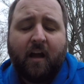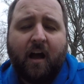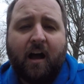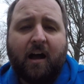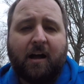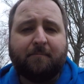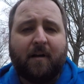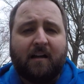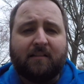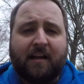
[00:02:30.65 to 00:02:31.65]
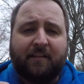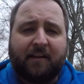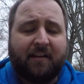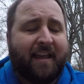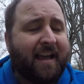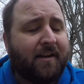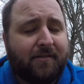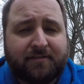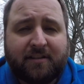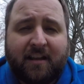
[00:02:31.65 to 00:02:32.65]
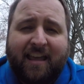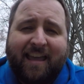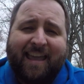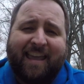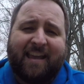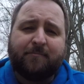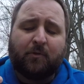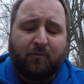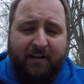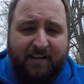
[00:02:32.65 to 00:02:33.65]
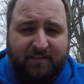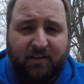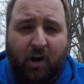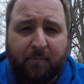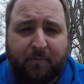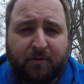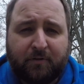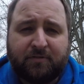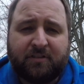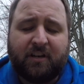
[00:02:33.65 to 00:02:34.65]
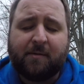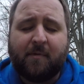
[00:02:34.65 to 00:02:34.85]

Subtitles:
A lot of the canals and marinas are producing them.